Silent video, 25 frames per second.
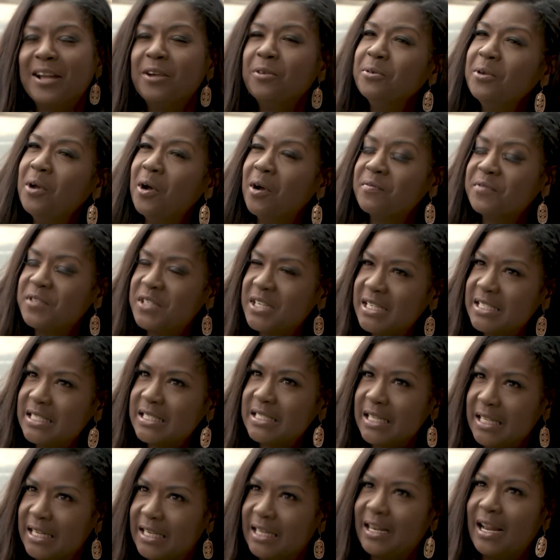much that he
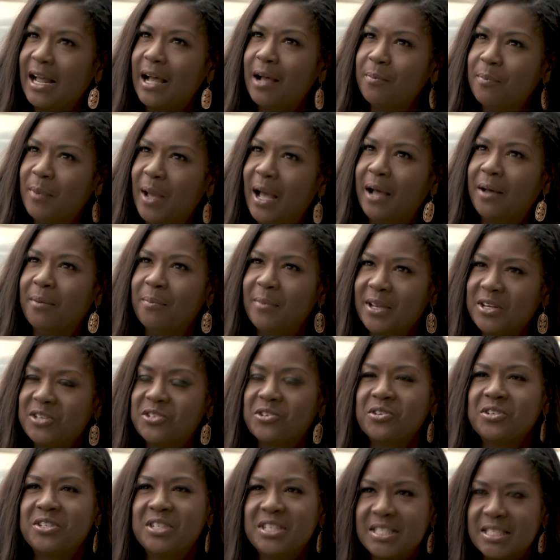nominated her
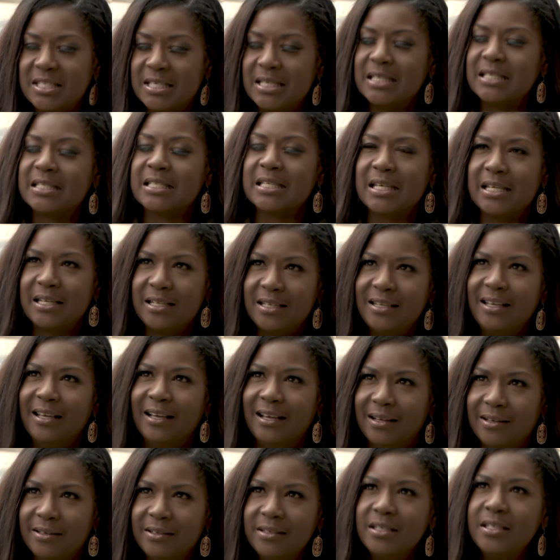as a
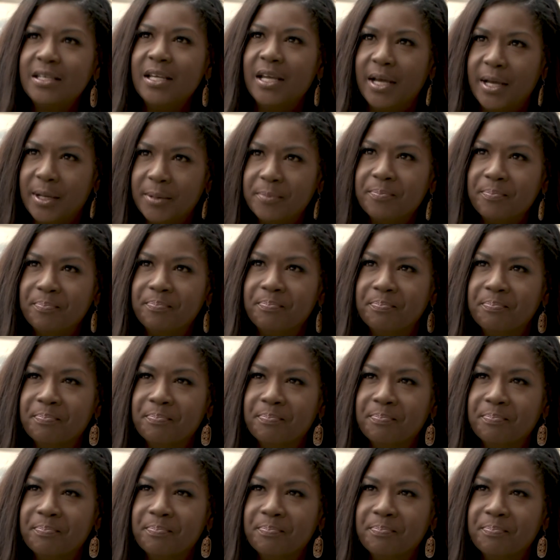remarkable woman.